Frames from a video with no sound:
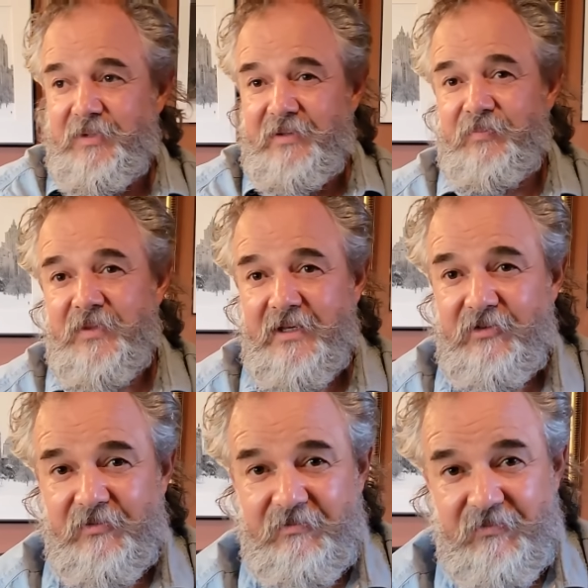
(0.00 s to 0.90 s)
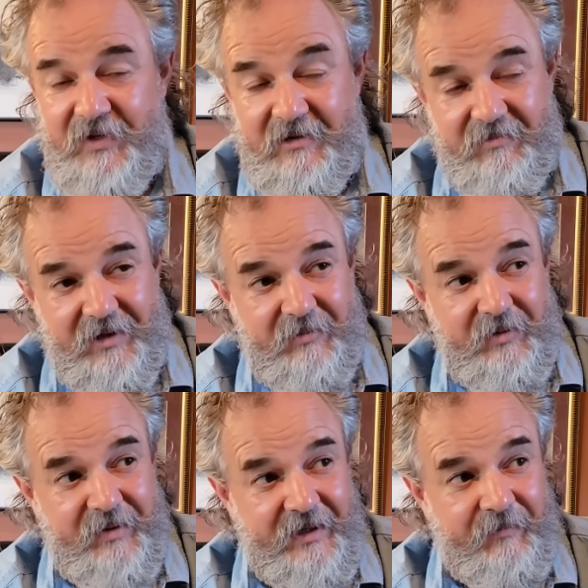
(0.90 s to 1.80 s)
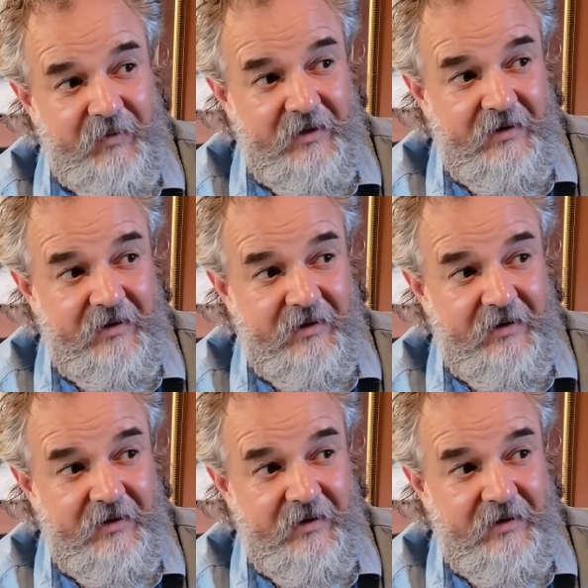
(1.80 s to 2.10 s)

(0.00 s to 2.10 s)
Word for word: me. It's a friggin' bummer, man.